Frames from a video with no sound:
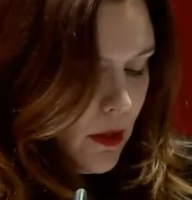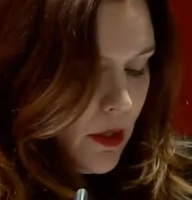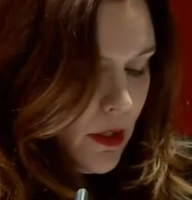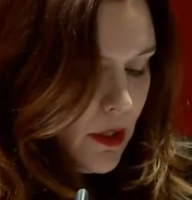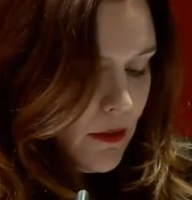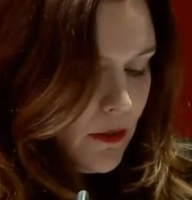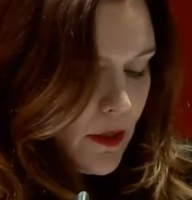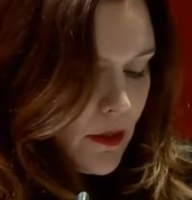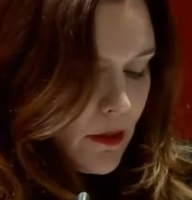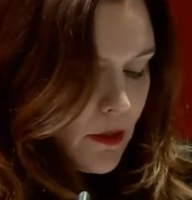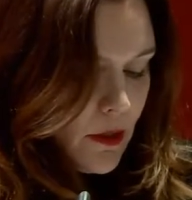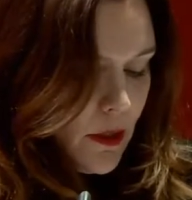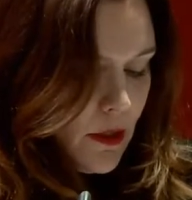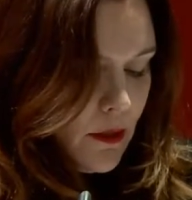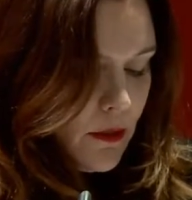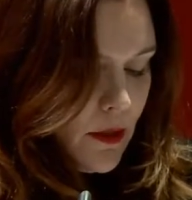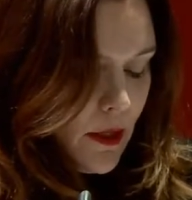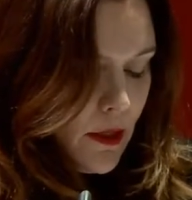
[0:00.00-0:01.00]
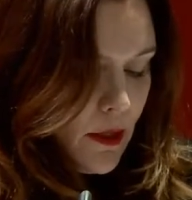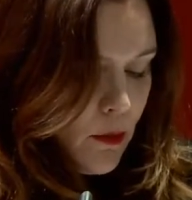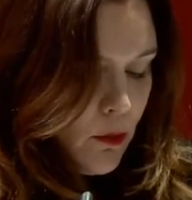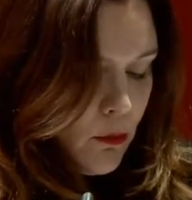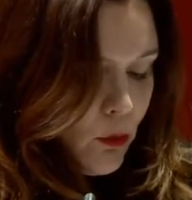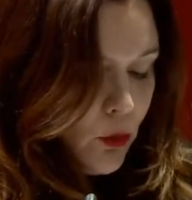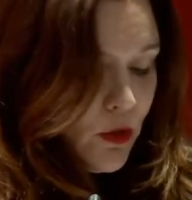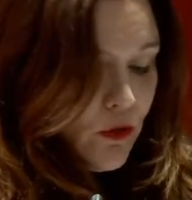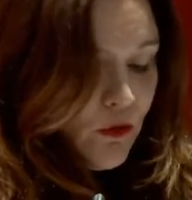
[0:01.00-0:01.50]
In the
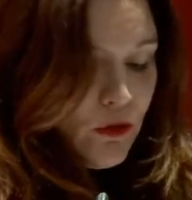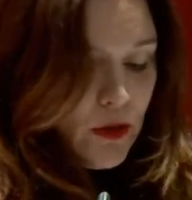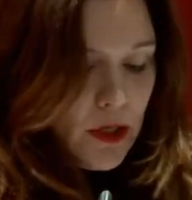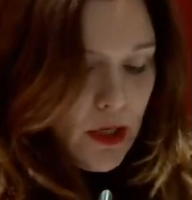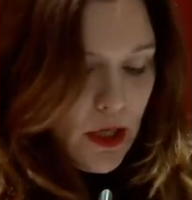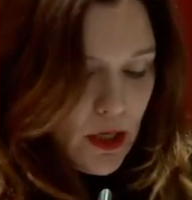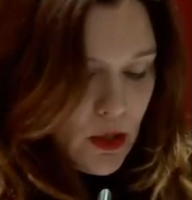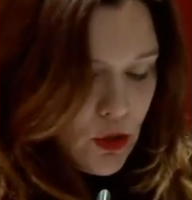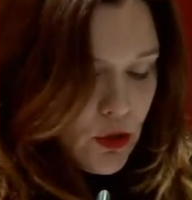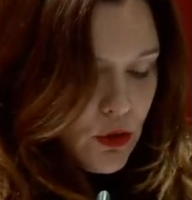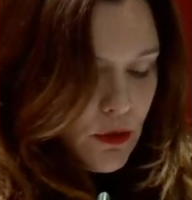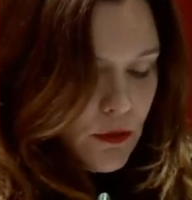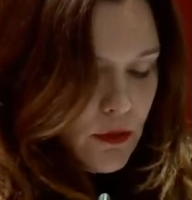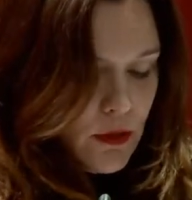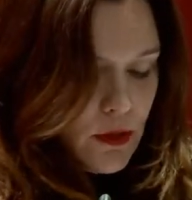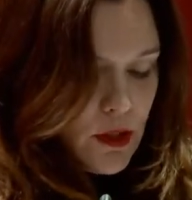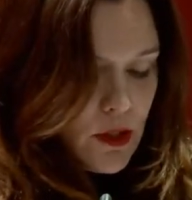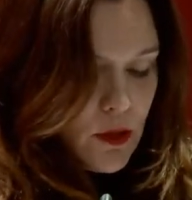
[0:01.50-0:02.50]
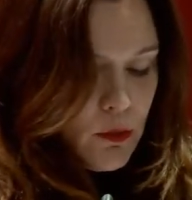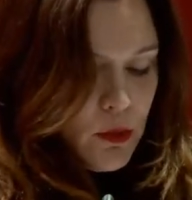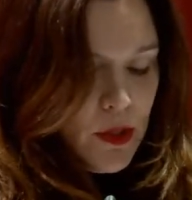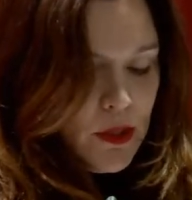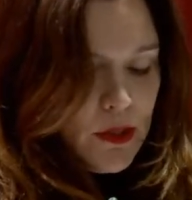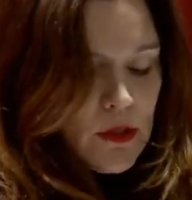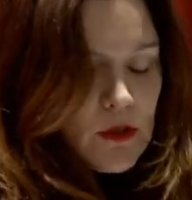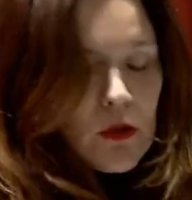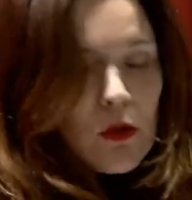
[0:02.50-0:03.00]
modification, the
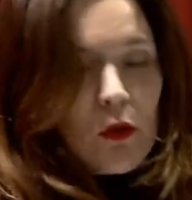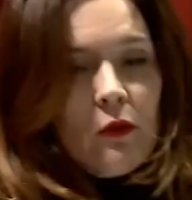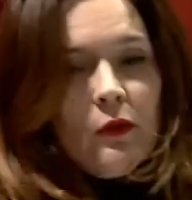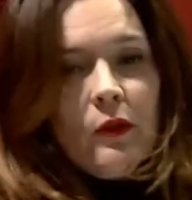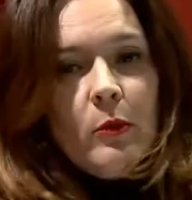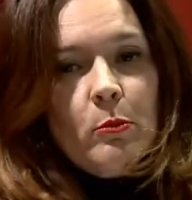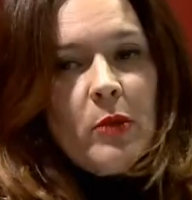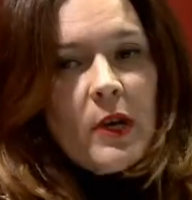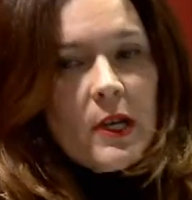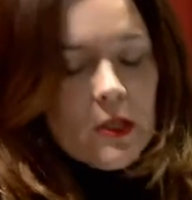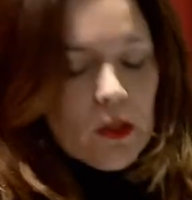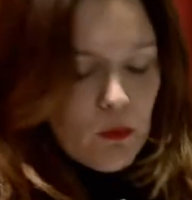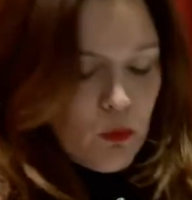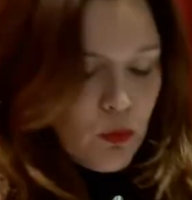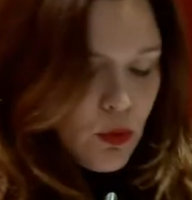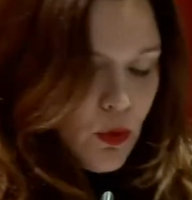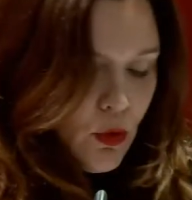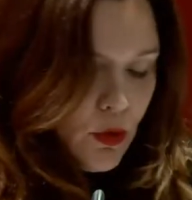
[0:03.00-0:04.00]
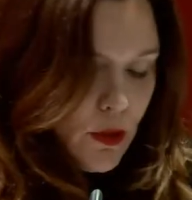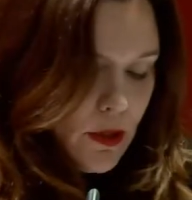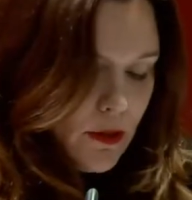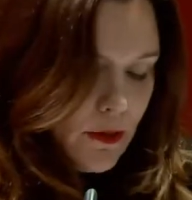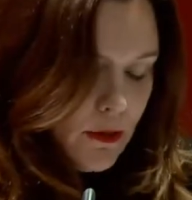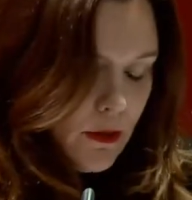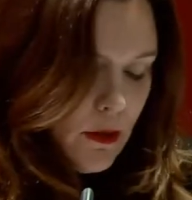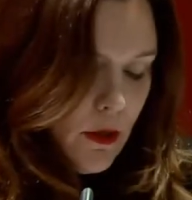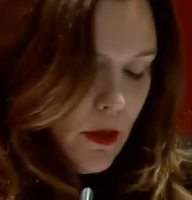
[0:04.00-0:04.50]
experience of the past
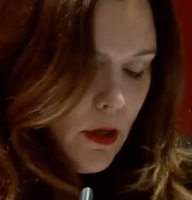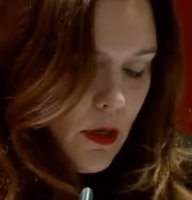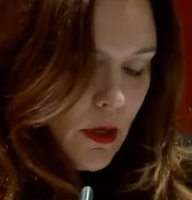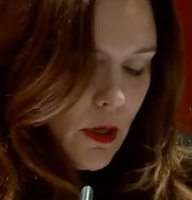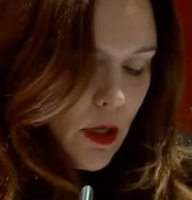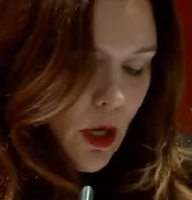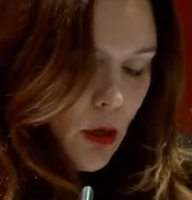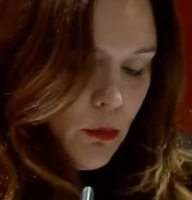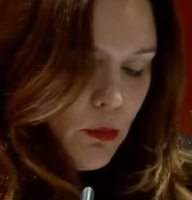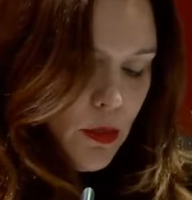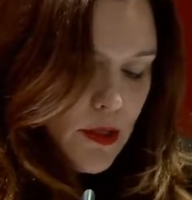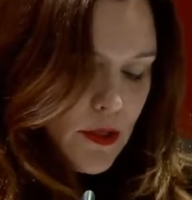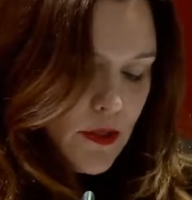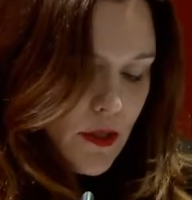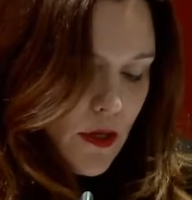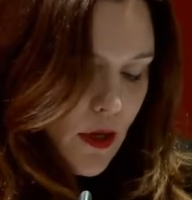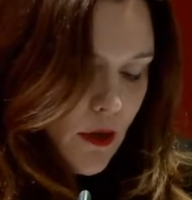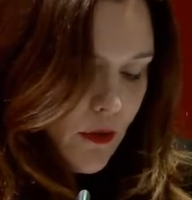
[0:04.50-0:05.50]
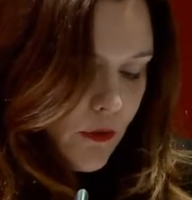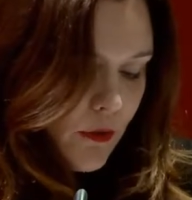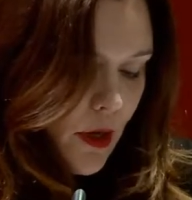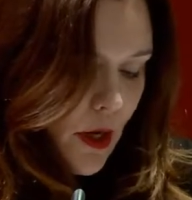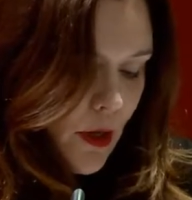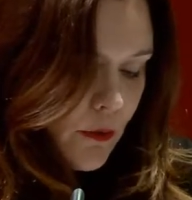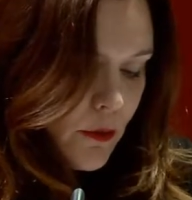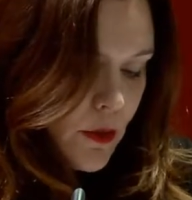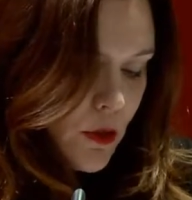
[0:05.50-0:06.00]
project can be served
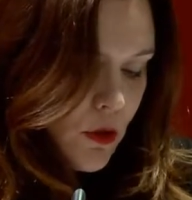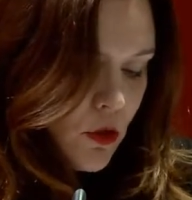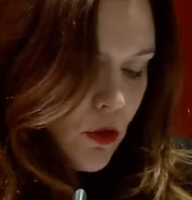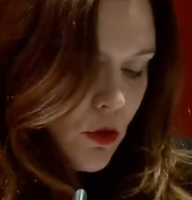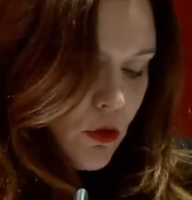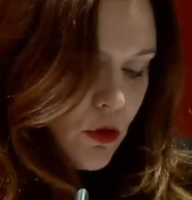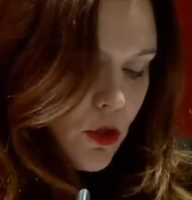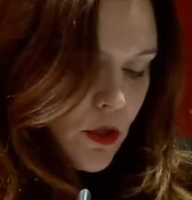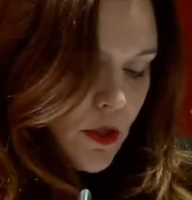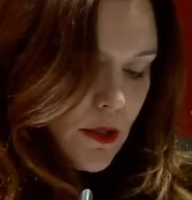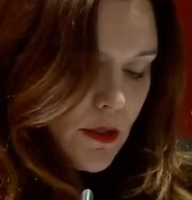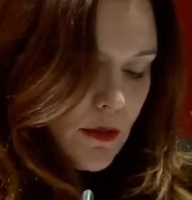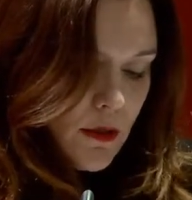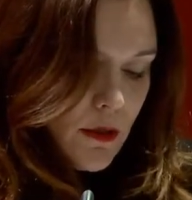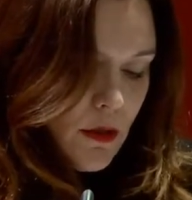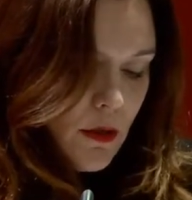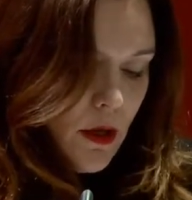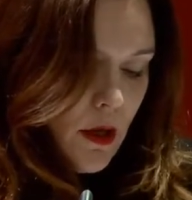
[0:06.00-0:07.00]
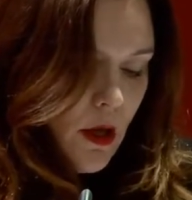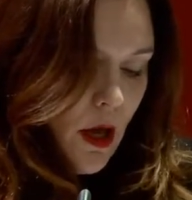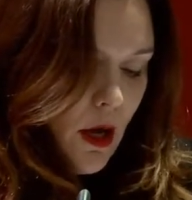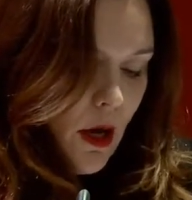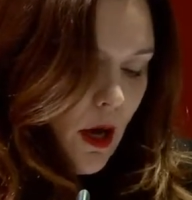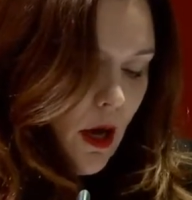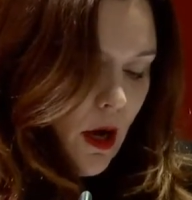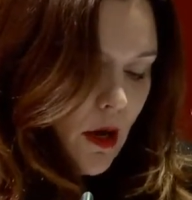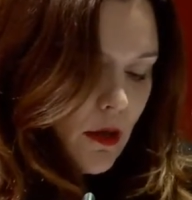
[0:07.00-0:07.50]
as resources
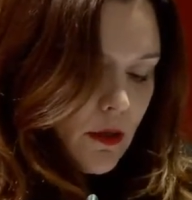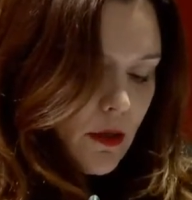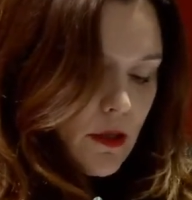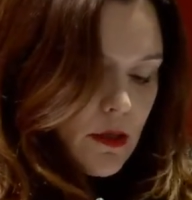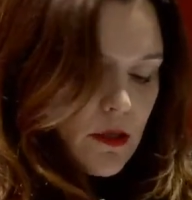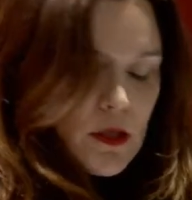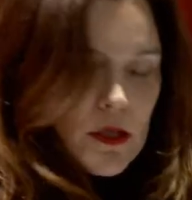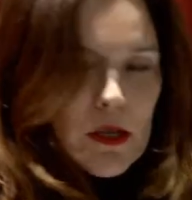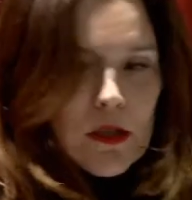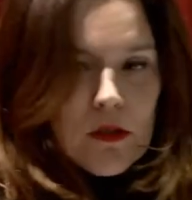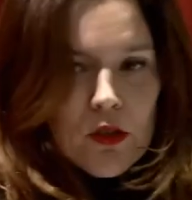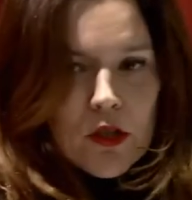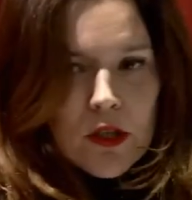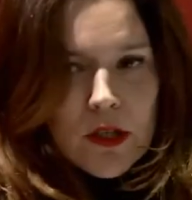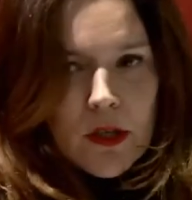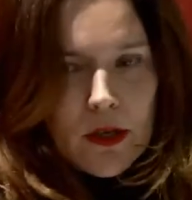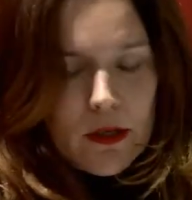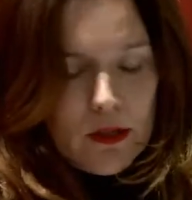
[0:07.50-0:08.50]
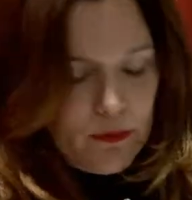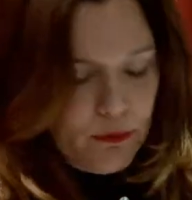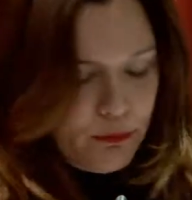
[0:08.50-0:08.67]
are essential.